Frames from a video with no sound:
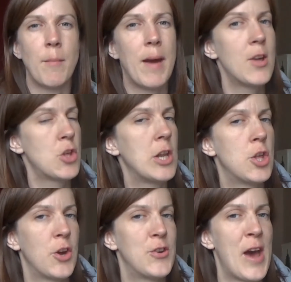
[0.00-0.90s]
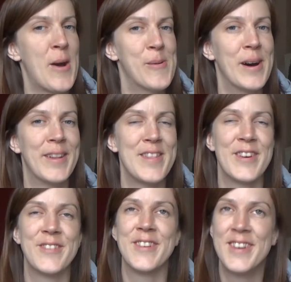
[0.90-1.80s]
but actually showed how well the
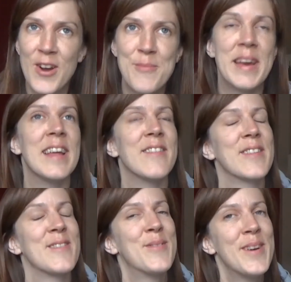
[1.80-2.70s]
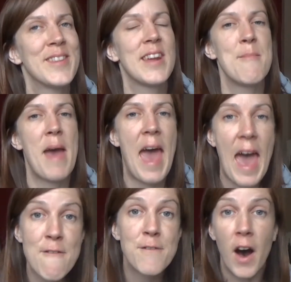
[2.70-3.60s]
children know me. For the first time
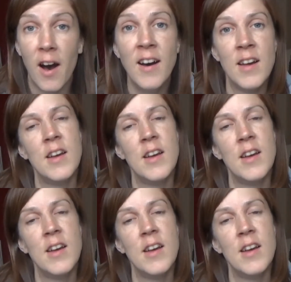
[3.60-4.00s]
ever,